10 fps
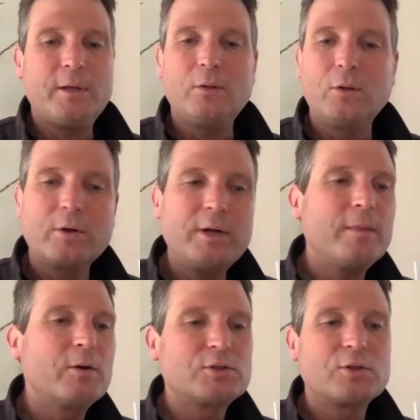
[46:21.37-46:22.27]

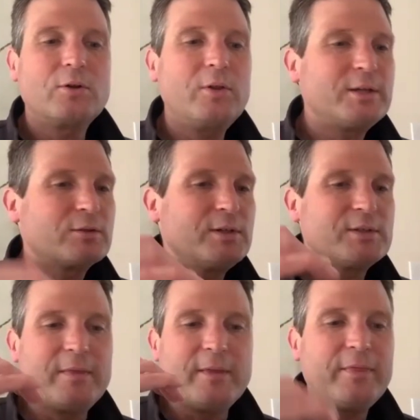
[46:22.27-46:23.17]
learning those journal
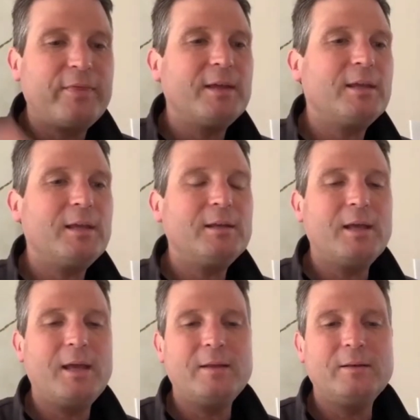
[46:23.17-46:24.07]
entries and the
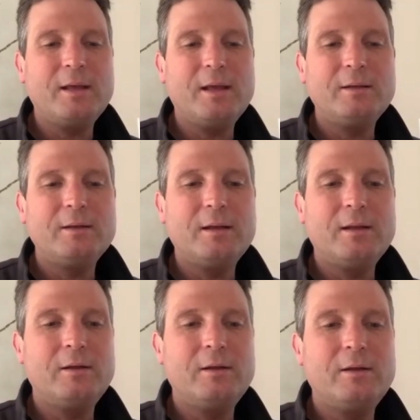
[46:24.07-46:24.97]
thinking and
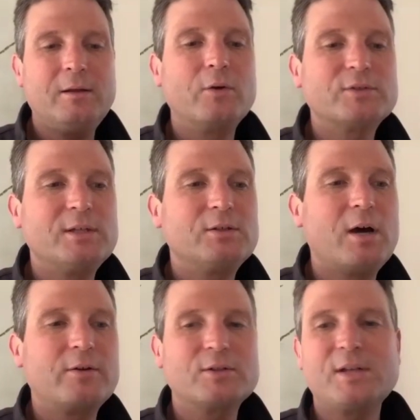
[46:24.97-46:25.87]
that goes into
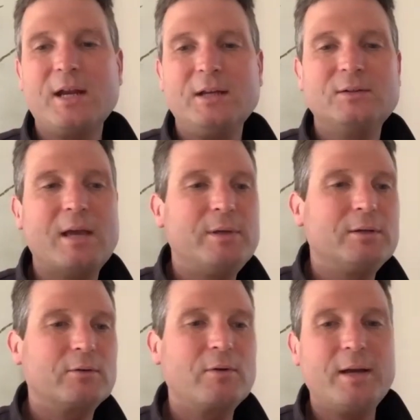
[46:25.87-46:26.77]
understanding debit
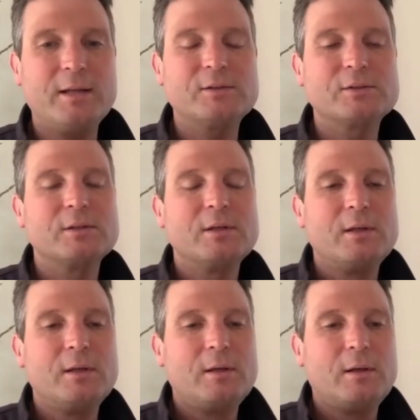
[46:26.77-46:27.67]
and credits.
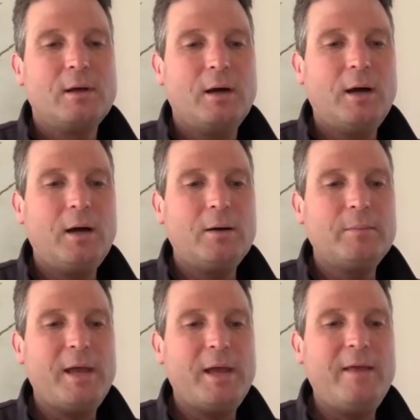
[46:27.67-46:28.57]

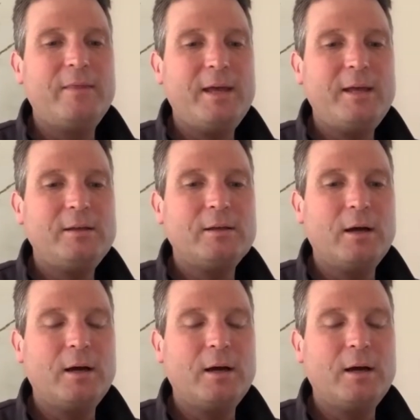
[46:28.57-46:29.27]
And then